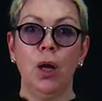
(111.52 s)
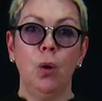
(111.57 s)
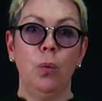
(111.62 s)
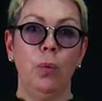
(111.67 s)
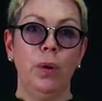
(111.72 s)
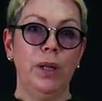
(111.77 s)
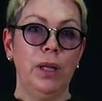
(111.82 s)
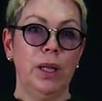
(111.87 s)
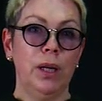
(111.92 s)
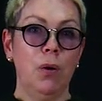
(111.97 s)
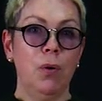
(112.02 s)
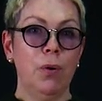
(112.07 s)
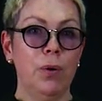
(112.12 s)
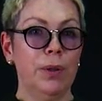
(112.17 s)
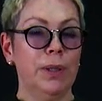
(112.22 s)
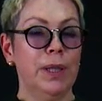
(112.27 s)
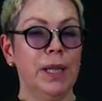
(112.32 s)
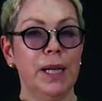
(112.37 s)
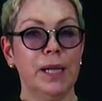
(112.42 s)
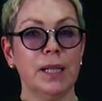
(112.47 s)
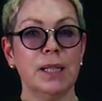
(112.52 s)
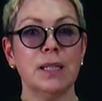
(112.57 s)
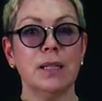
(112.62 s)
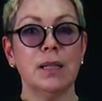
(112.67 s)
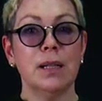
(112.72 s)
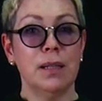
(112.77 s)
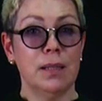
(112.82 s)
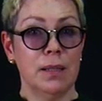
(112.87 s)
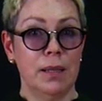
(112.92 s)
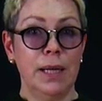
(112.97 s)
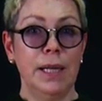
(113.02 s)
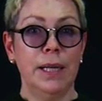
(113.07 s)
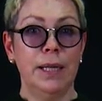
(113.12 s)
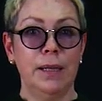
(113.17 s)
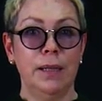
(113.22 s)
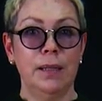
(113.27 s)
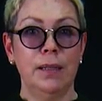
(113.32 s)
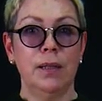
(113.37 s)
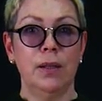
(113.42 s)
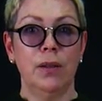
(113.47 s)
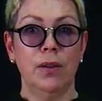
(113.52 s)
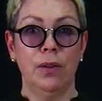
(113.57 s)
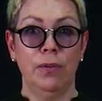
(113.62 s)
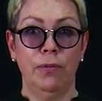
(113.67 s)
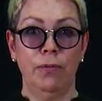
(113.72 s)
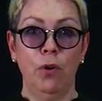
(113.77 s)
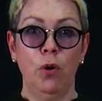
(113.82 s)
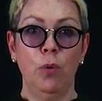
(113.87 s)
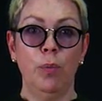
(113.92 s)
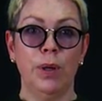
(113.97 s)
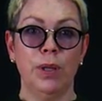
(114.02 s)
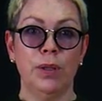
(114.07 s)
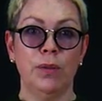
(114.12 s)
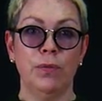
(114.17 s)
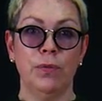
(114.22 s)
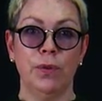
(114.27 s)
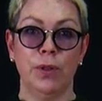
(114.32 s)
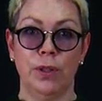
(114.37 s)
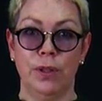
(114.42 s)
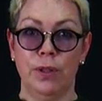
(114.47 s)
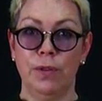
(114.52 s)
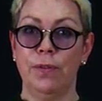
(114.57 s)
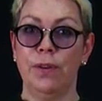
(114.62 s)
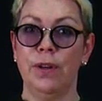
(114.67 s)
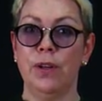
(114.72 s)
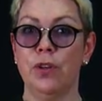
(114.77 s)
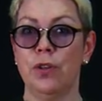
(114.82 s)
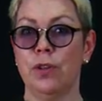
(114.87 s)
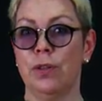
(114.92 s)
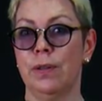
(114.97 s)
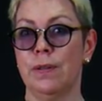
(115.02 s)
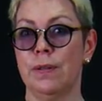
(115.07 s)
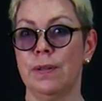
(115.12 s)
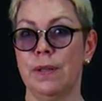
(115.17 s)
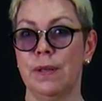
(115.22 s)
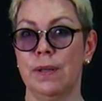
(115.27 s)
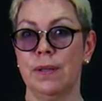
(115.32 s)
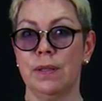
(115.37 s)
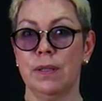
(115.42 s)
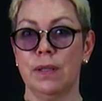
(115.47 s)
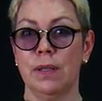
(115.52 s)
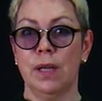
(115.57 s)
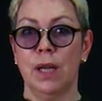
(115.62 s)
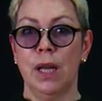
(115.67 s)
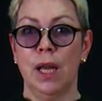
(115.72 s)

When a context is needed, the format for the definition is this.